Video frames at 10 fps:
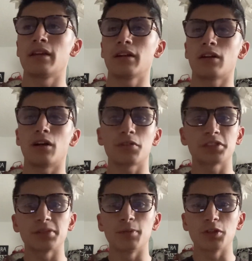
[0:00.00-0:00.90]

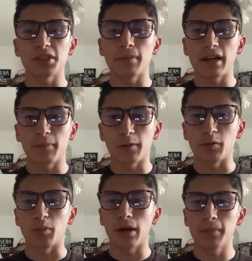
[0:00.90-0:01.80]
Congress is mostly made up of
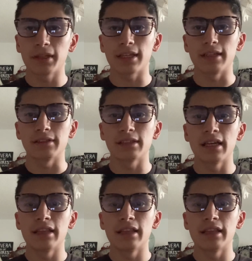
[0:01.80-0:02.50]
Republicans,